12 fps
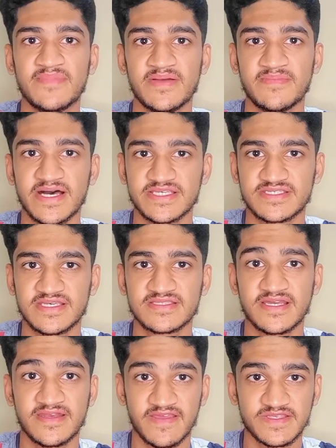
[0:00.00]
by masking
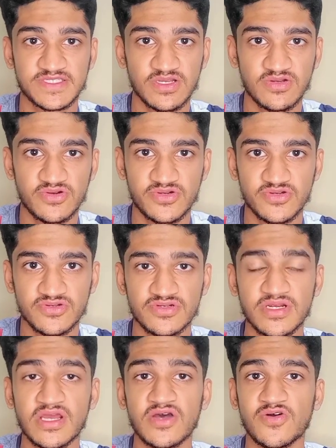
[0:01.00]
the natural odor
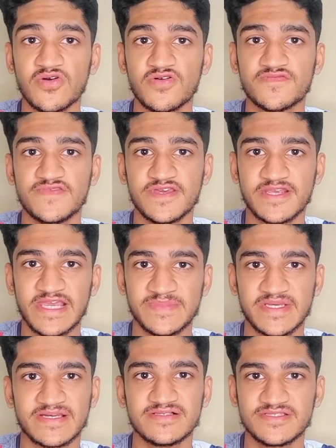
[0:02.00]
of their
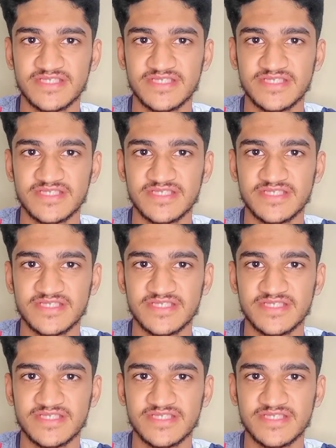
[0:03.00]
chemical